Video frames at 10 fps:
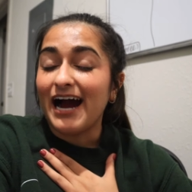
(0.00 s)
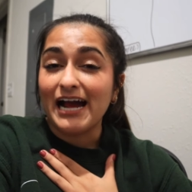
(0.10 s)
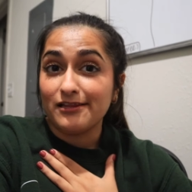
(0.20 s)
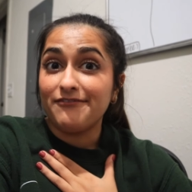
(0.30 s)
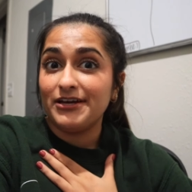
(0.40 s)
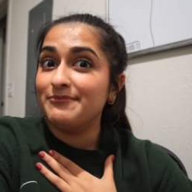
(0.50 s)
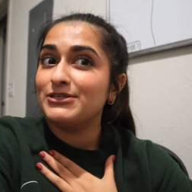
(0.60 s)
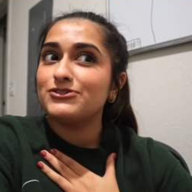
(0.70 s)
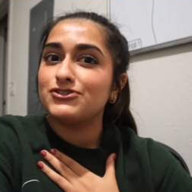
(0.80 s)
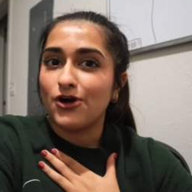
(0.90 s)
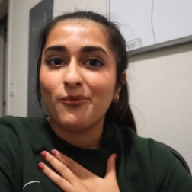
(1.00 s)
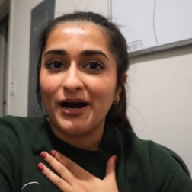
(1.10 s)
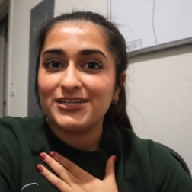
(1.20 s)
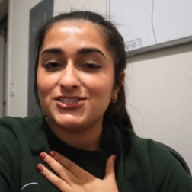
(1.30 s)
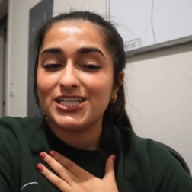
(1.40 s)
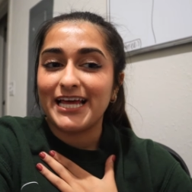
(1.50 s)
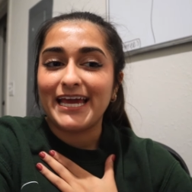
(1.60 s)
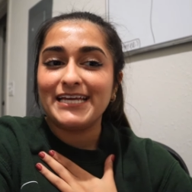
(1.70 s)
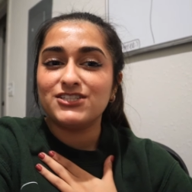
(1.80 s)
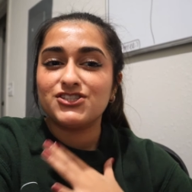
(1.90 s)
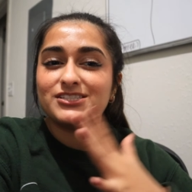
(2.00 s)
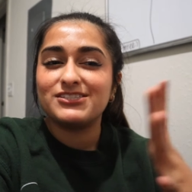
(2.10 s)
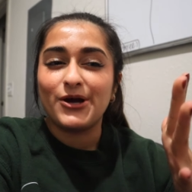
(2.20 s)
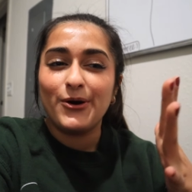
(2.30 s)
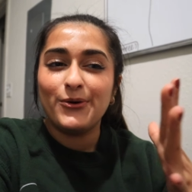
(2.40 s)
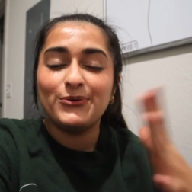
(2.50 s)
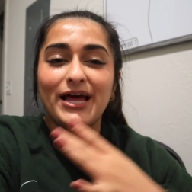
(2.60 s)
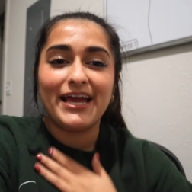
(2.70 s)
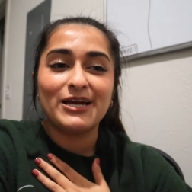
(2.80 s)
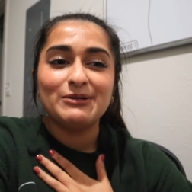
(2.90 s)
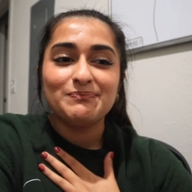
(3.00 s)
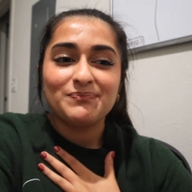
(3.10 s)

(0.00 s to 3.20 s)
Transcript: I love him so much. Like he's just so like